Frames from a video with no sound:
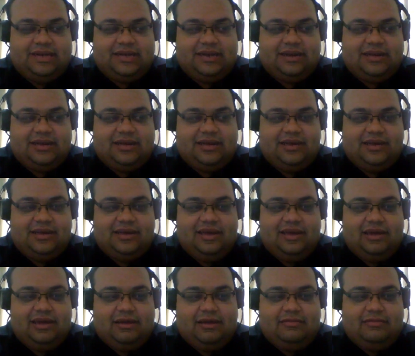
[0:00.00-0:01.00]
and I
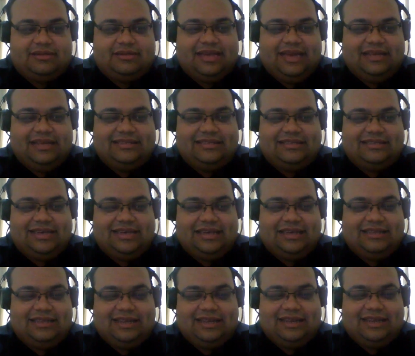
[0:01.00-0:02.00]
was
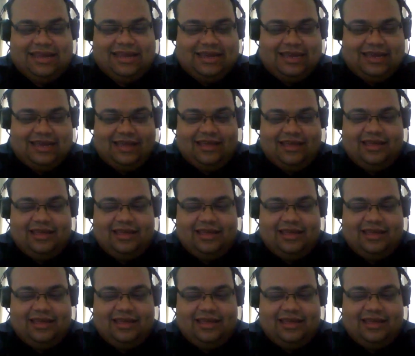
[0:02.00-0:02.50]
sent the link